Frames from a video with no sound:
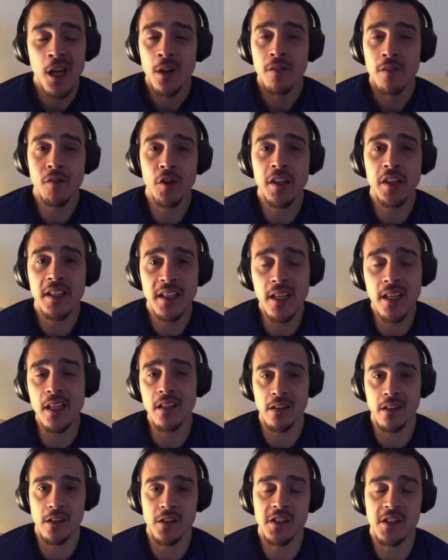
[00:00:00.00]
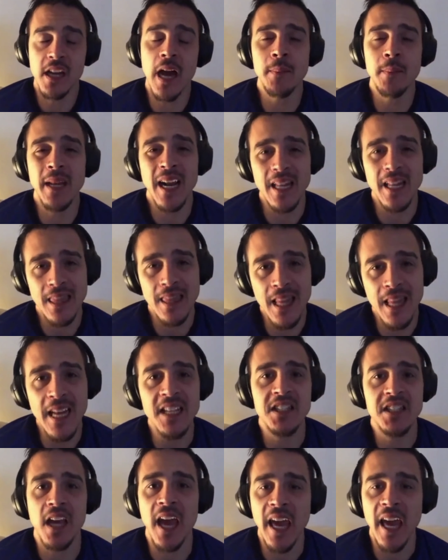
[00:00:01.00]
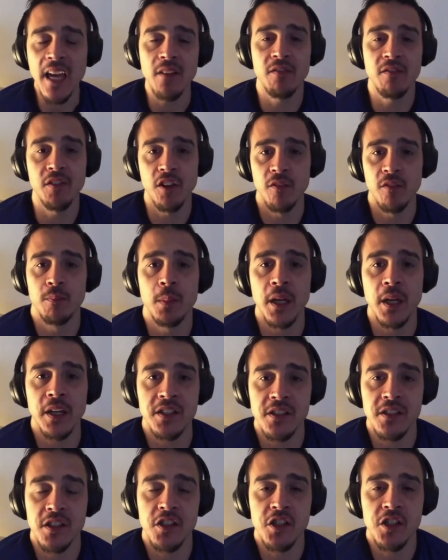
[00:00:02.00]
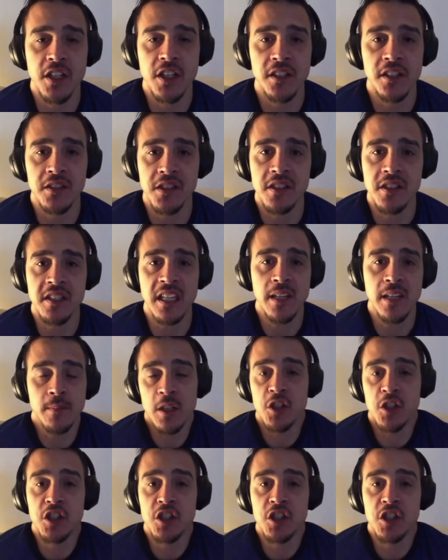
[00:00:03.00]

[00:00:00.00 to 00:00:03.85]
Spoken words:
for years, I mean, I liked a handful of players in this Chelsea team,